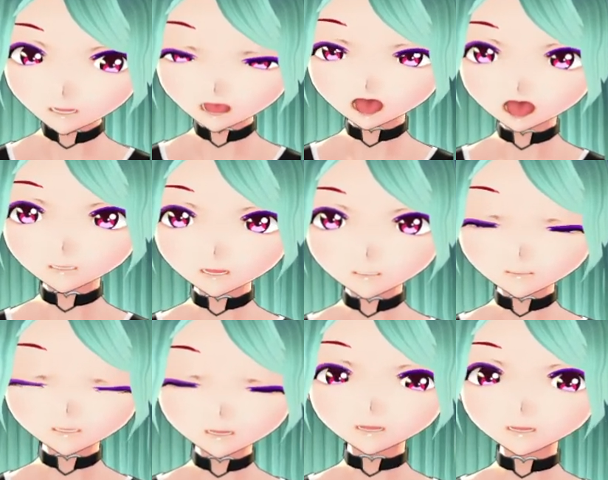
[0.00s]

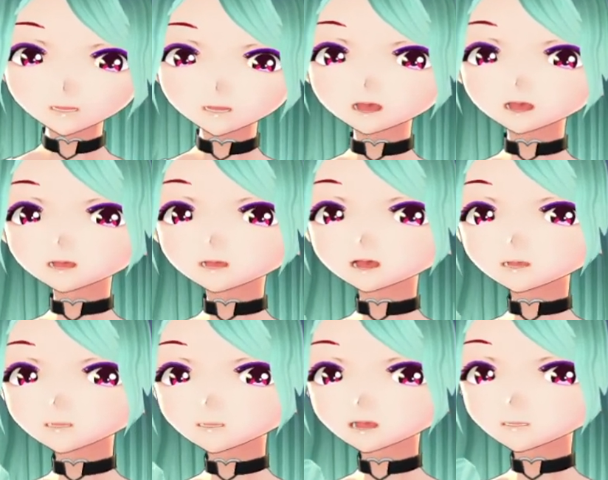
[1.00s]
However,
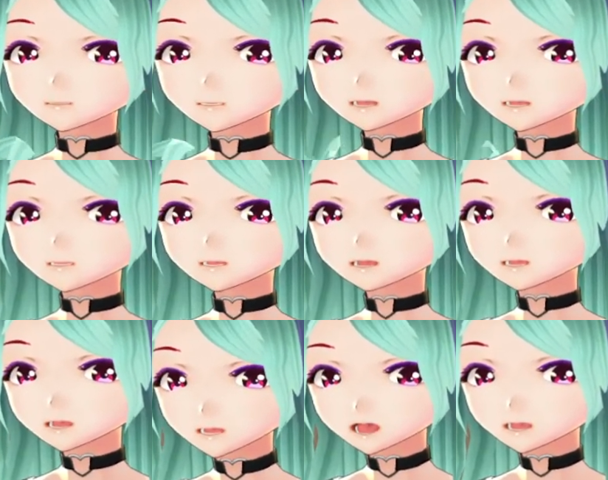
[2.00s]
the doll was sitting on a
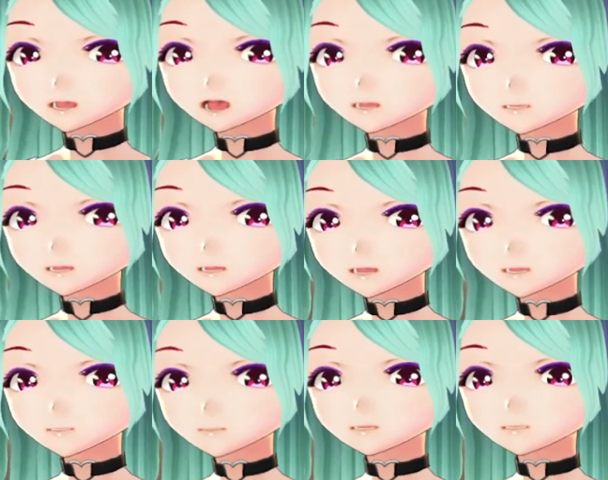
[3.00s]
chair instead
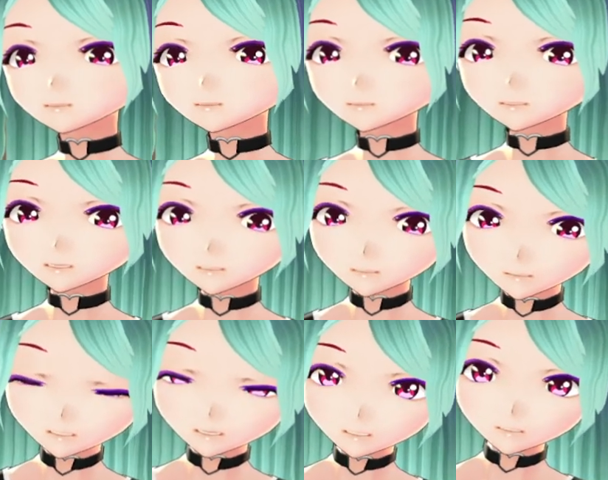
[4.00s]
of on the bed where
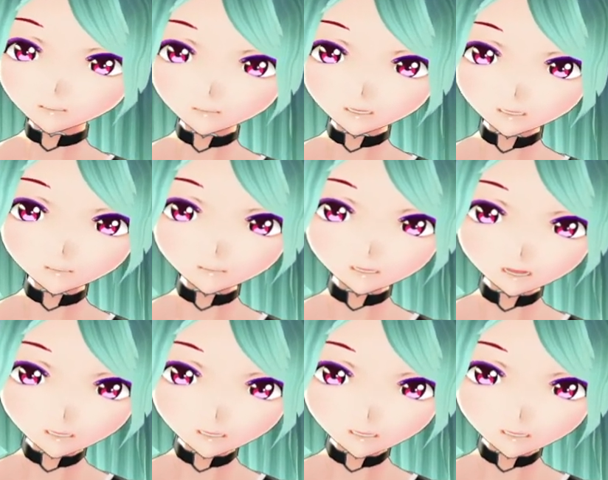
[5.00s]
Donna left it.